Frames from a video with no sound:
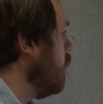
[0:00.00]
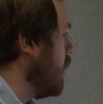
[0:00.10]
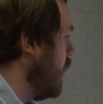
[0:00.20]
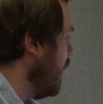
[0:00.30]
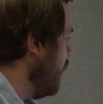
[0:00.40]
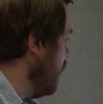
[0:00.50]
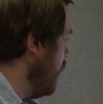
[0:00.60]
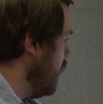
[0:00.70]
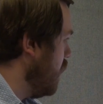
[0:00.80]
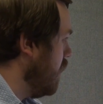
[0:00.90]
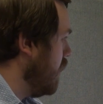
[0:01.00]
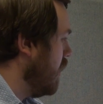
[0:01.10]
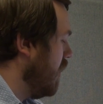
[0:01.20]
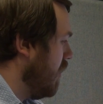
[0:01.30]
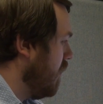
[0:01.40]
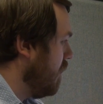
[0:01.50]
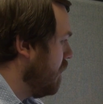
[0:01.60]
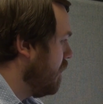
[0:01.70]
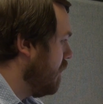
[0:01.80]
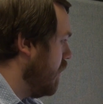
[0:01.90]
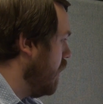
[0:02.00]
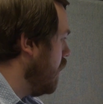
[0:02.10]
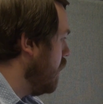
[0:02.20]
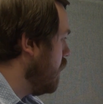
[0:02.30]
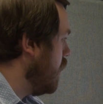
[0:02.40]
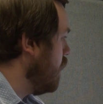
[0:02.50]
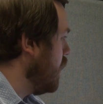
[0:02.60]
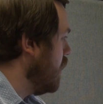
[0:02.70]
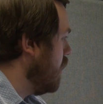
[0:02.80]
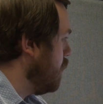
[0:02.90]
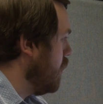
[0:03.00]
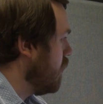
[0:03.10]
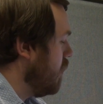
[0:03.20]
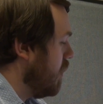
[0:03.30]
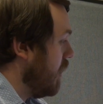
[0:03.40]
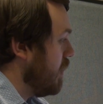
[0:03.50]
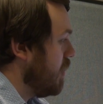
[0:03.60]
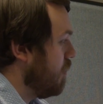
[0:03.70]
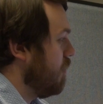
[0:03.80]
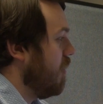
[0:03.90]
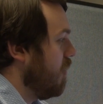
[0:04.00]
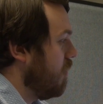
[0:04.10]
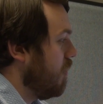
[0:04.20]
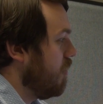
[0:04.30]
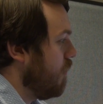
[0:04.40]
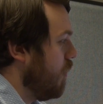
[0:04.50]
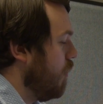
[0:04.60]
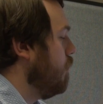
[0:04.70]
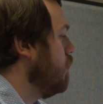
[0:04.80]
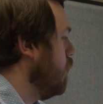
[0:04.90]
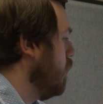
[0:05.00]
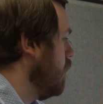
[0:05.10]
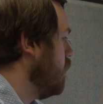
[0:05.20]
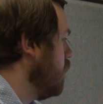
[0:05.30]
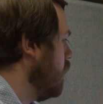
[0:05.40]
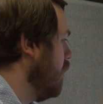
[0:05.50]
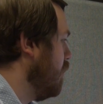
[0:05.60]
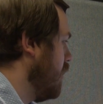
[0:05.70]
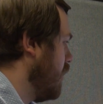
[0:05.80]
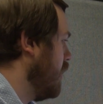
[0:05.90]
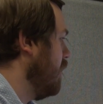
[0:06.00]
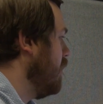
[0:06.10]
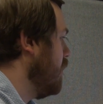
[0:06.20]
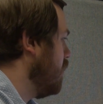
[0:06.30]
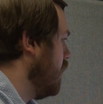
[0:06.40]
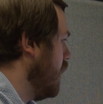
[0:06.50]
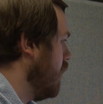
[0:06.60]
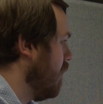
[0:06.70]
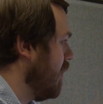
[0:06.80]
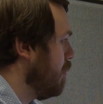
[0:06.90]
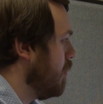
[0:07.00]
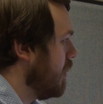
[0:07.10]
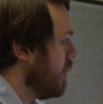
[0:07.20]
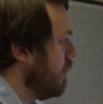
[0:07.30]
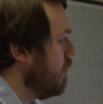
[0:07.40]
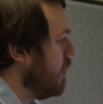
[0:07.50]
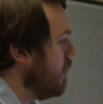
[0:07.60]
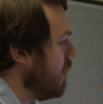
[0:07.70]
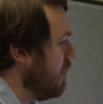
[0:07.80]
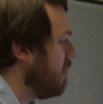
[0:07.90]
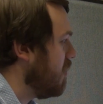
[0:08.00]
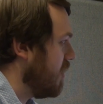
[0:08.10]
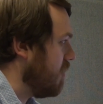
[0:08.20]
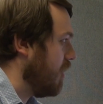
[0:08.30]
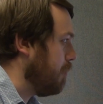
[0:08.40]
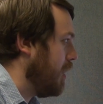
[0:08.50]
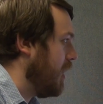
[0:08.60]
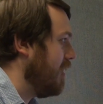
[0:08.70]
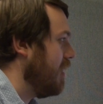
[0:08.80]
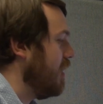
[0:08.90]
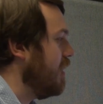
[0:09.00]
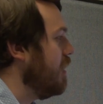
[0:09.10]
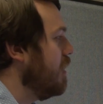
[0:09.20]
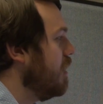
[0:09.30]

what we're looking at here is the, um, the timing, the prediction timings for our smart home. So these are the different activities that are being predictive. You can see there's things like bathing,